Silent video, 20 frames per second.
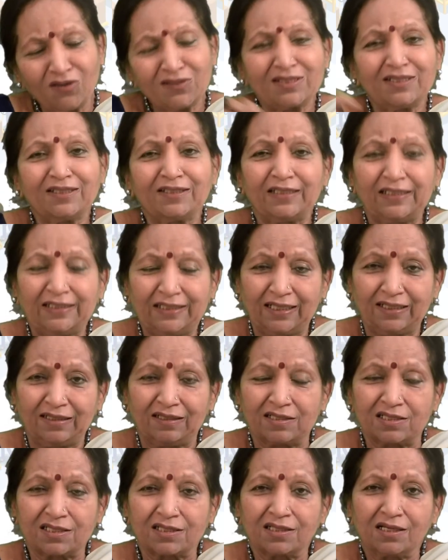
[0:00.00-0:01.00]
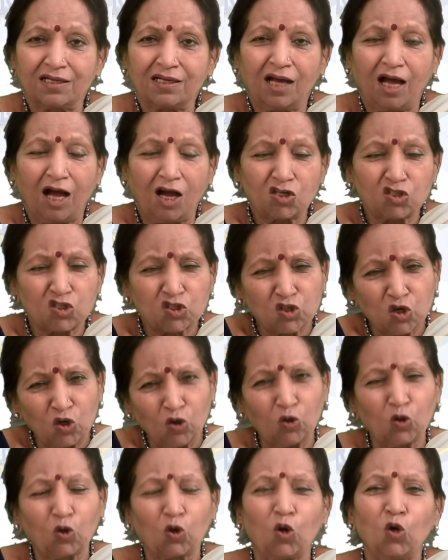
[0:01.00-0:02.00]
the retailers are
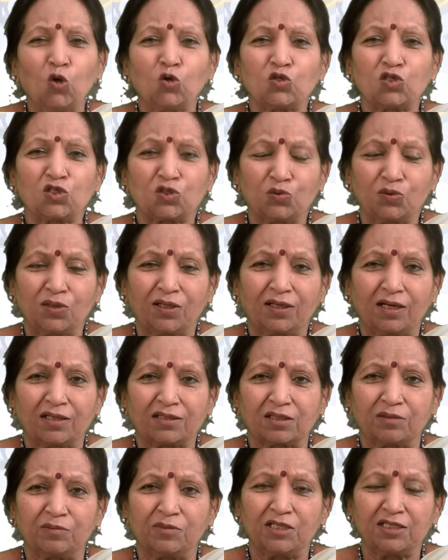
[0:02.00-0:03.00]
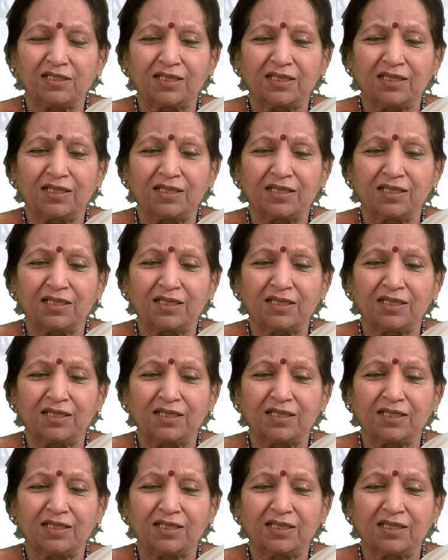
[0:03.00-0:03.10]
so close to the customers,